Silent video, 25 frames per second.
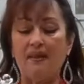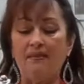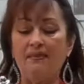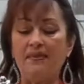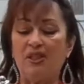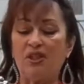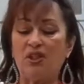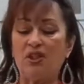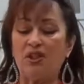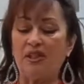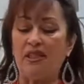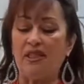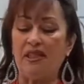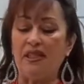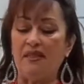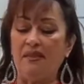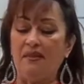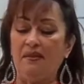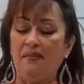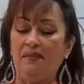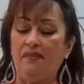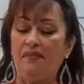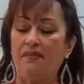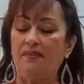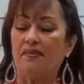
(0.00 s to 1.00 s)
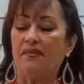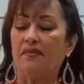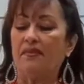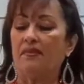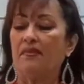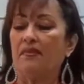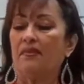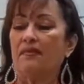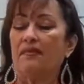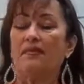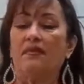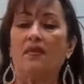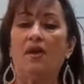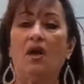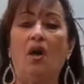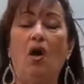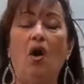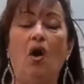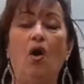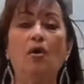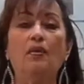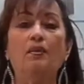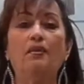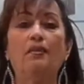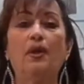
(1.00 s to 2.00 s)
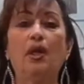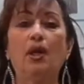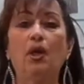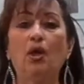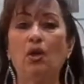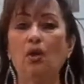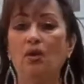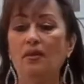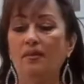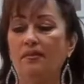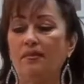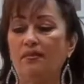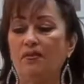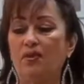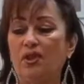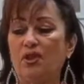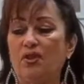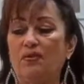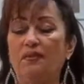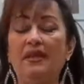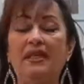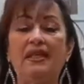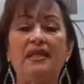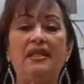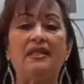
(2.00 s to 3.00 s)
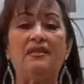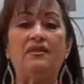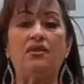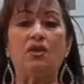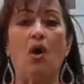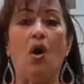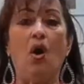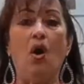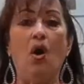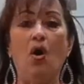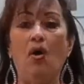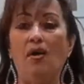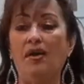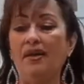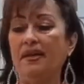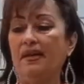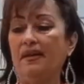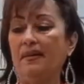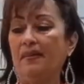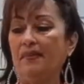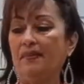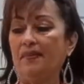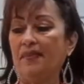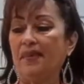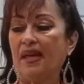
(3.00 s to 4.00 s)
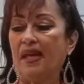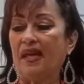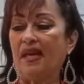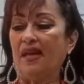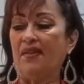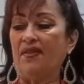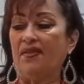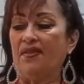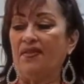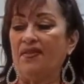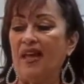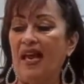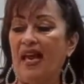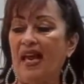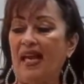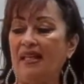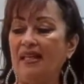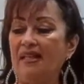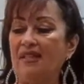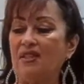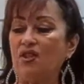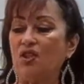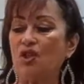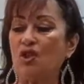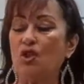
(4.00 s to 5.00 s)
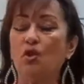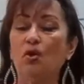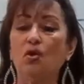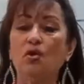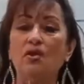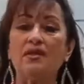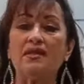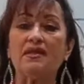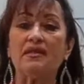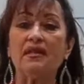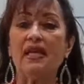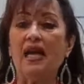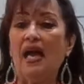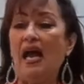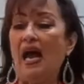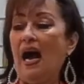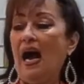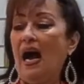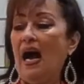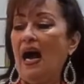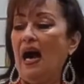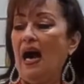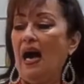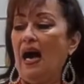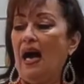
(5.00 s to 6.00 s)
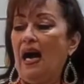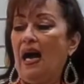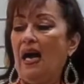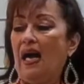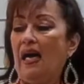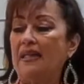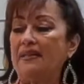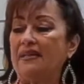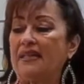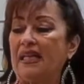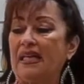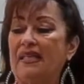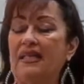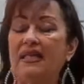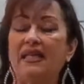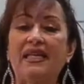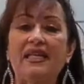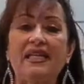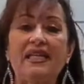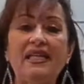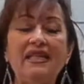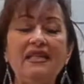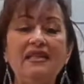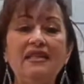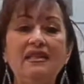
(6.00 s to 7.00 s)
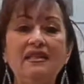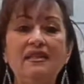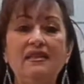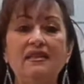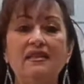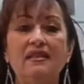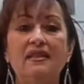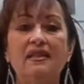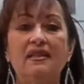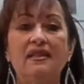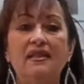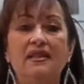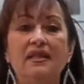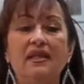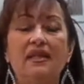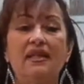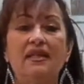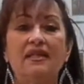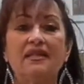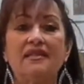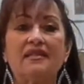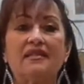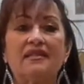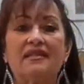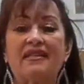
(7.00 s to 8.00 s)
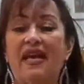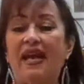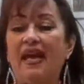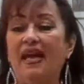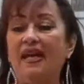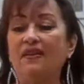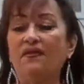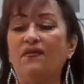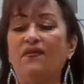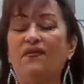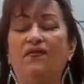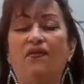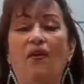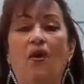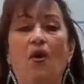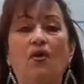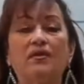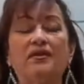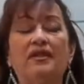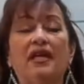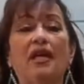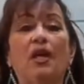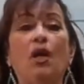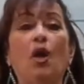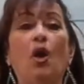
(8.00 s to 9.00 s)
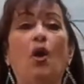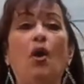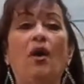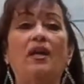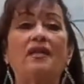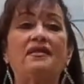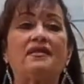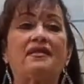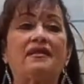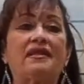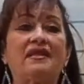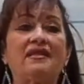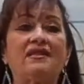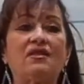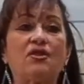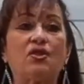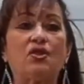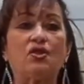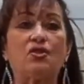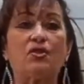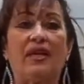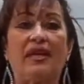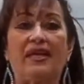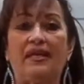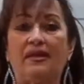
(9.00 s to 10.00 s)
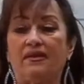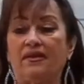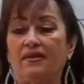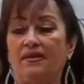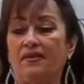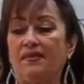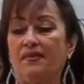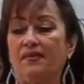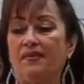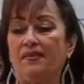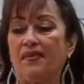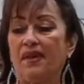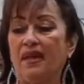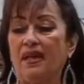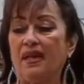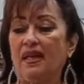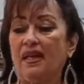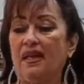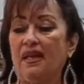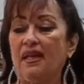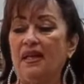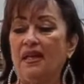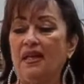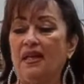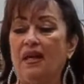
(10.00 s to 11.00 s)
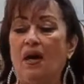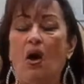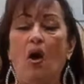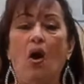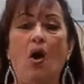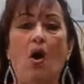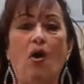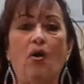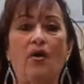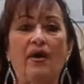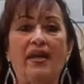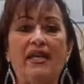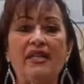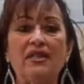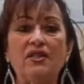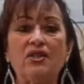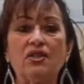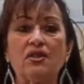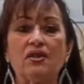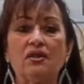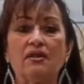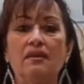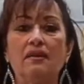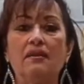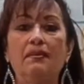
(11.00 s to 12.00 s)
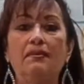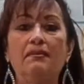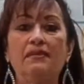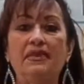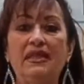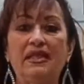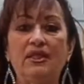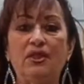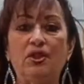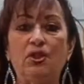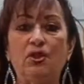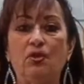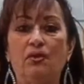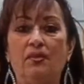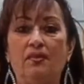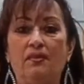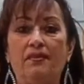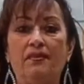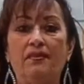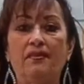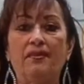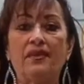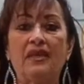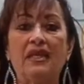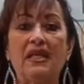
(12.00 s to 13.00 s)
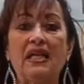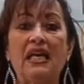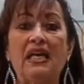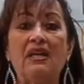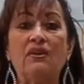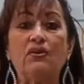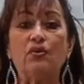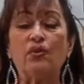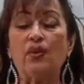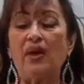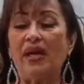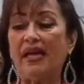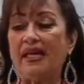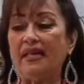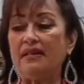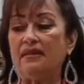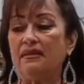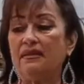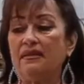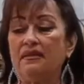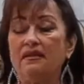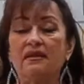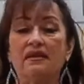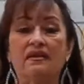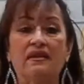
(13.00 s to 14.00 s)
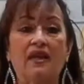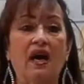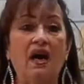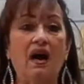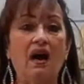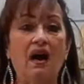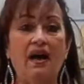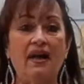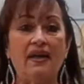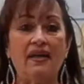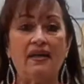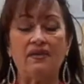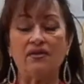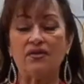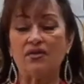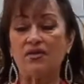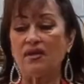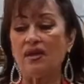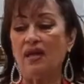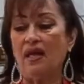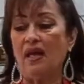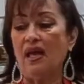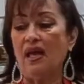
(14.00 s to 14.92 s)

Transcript: the machine on blue, which means it's on. Then choose the green, stand for the lowest strength. Orange, medium. Red, the highest.